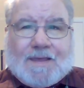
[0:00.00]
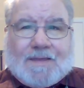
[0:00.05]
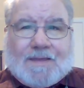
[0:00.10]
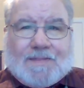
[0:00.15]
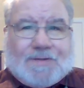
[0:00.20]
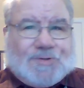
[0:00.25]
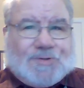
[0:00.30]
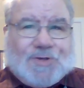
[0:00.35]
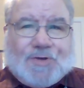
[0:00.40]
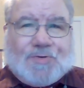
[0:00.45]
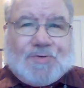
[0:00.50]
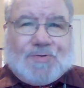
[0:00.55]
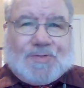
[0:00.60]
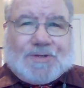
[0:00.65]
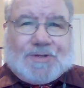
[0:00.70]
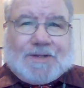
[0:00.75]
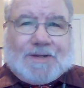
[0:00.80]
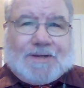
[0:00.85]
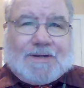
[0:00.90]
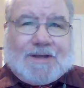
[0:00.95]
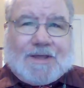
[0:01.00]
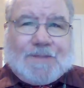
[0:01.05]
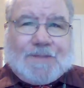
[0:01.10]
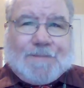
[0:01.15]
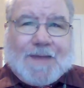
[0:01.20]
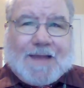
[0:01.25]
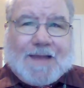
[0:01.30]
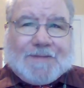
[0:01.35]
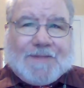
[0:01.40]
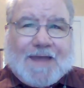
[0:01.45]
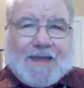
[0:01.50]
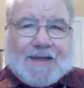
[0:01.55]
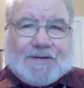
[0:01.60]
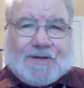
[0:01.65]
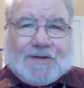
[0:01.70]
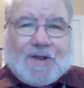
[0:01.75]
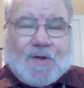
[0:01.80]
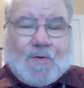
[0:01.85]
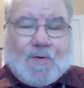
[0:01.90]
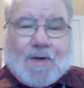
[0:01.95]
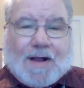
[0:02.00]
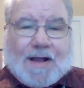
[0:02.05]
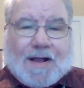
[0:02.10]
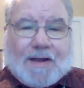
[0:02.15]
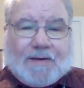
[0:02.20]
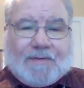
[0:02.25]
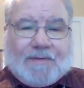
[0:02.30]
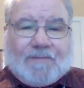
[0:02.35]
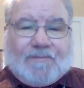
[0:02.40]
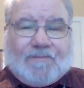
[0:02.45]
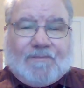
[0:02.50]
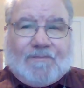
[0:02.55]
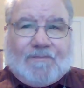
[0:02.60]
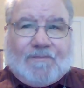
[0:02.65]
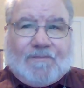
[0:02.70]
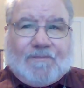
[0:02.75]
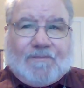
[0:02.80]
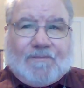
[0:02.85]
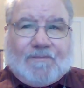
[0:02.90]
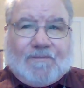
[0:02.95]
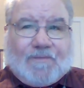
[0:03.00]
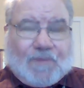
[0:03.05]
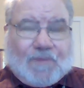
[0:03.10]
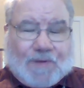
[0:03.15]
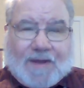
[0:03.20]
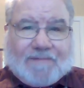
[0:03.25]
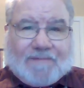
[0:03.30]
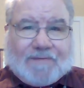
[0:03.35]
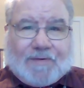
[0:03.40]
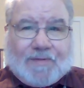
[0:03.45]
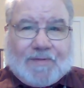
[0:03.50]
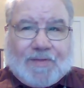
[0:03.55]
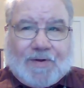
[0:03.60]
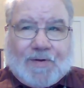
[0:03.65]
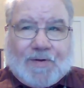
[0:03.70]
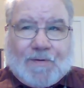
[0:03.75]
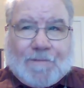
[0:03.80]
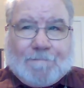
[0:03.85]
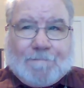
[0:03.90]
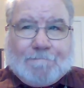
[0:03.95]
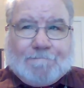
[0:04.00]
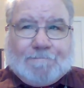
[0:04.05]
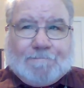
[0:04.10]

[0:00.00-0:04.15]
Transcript: The Jews didn't expect that to go on forever, though.